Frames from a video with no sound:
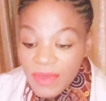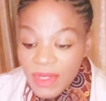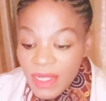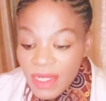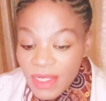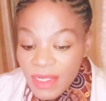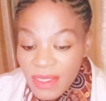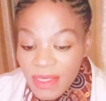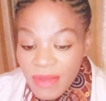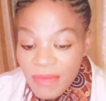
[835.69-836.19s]

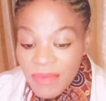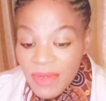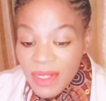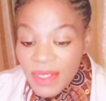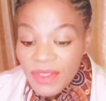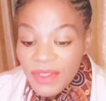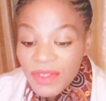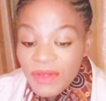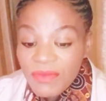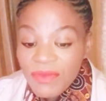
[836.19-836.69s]
At the
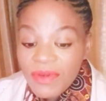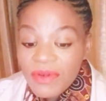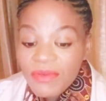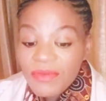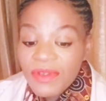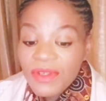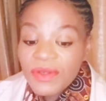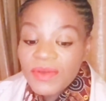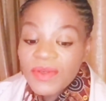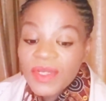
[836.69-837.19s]
present
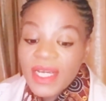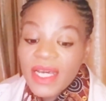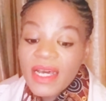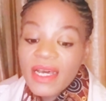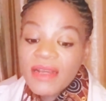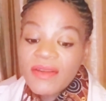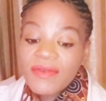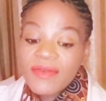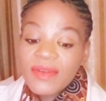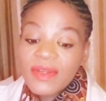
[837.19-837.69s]
moment, we
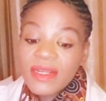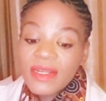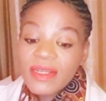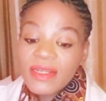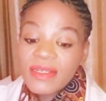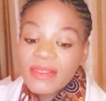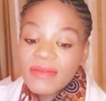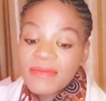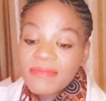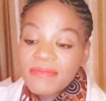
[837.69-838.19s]
can't
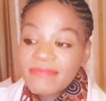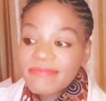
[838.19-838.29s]
really